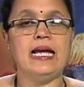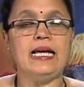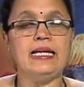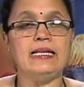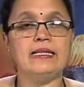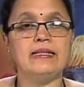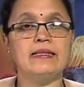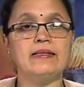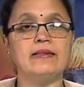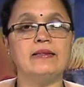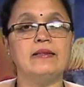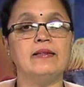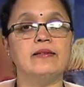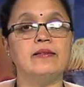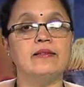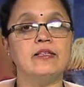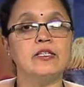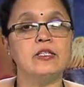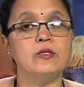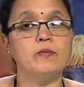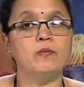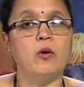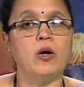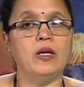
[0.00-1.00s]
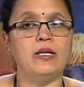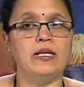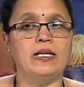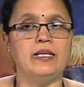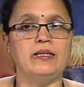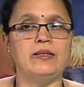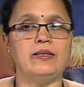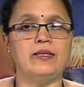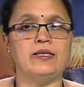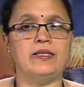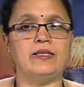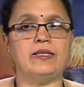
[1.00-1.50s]
enter the small
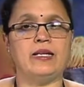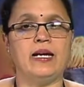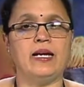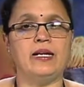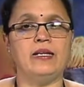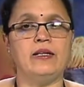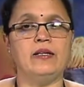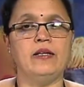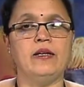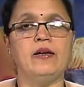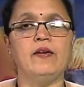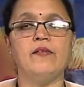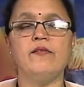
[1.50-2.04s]
intestine,